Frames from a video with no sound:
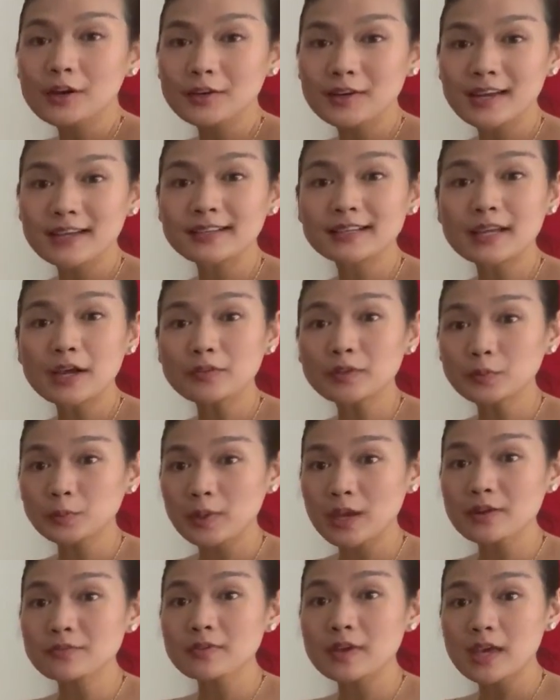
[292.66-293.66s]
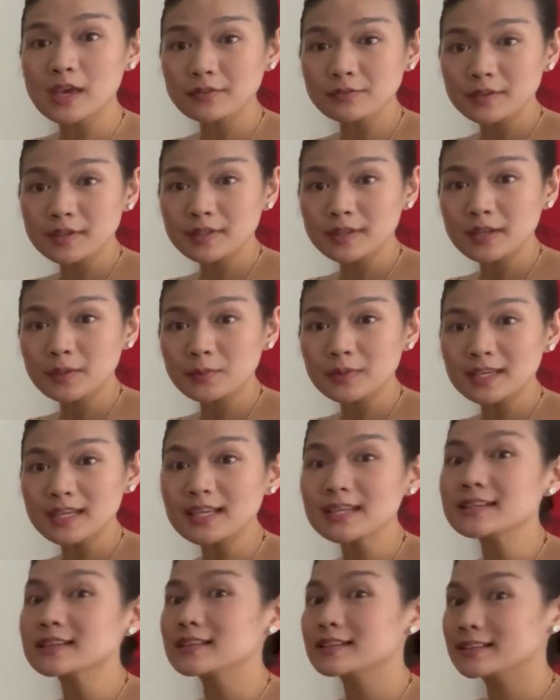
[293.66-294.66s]
Alright, now that we have everything we
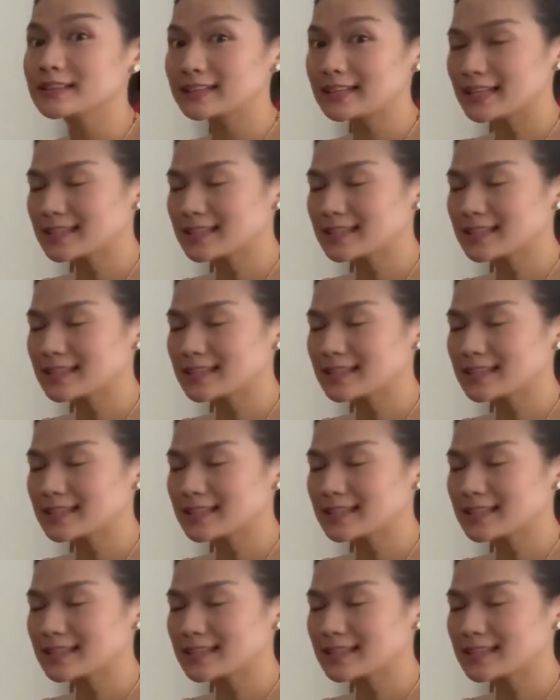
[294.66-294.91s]
need,